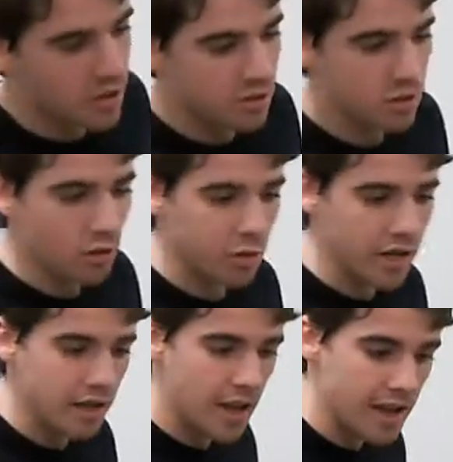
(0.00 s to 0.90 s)
so
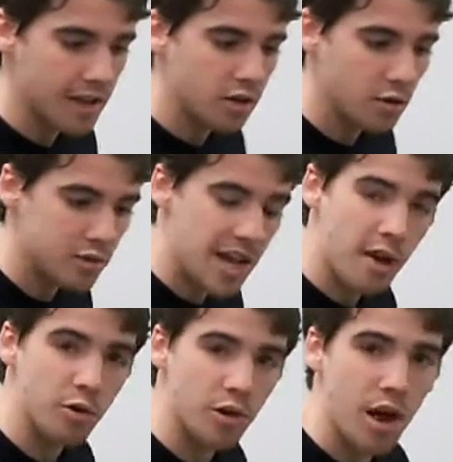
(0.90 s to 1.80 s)
it can go
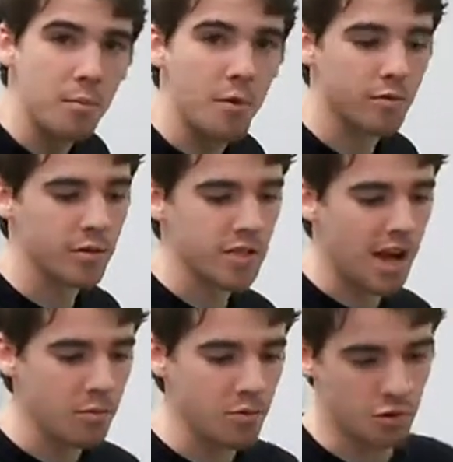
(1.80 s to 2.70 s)
down or up over
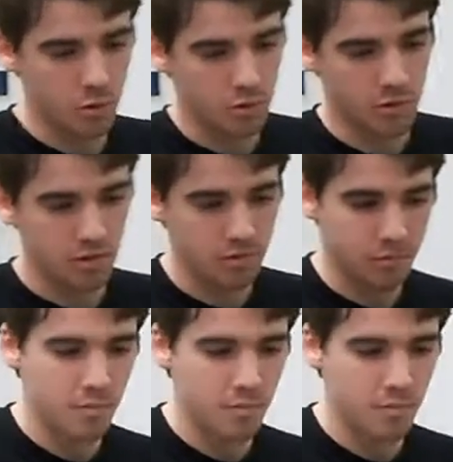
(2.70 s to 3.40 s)
time, which will